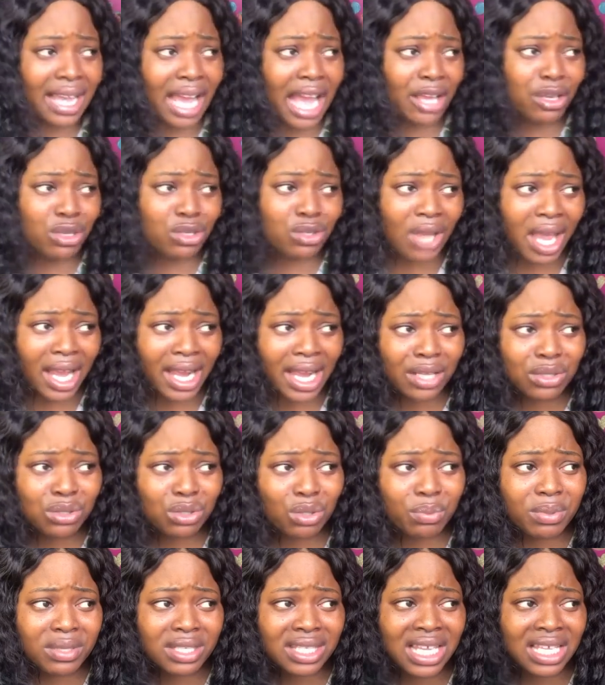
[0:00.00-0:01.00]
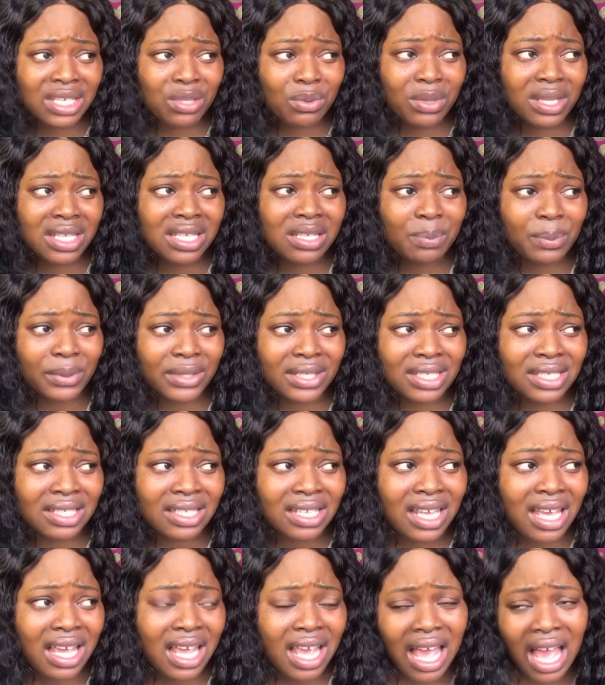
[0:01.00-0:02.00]
Are you sure I can do business with this person?
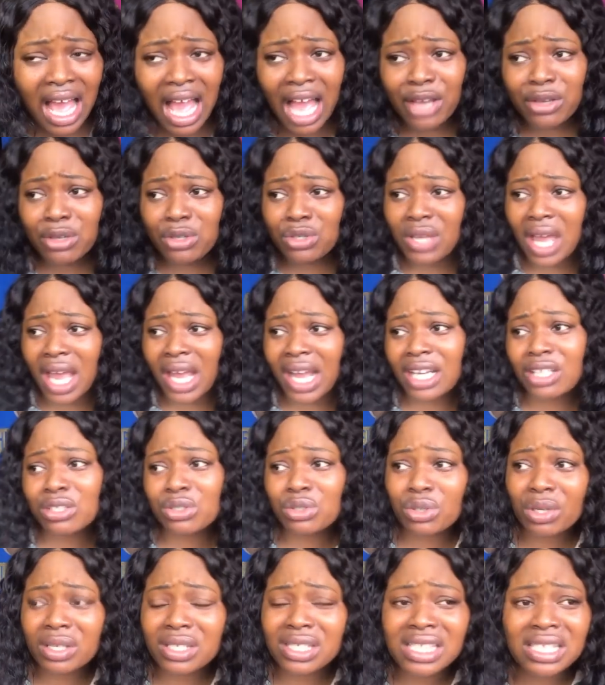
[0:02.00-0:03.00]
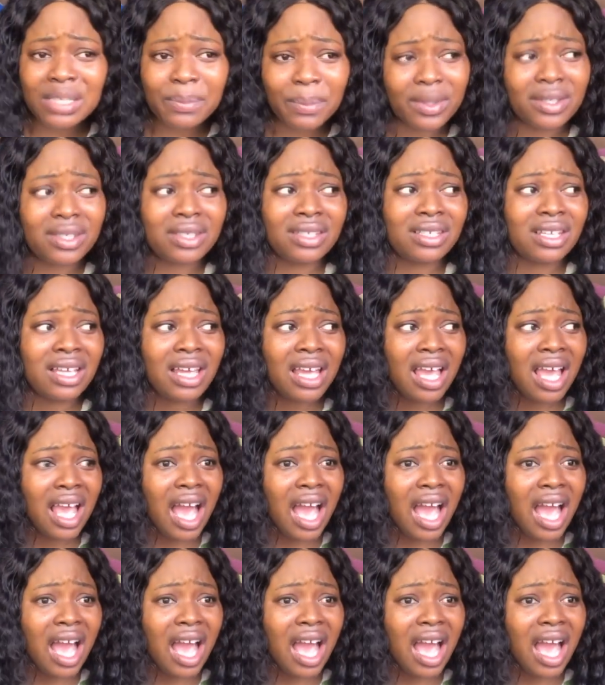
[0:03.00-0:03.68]
Are you sure I can trust this person?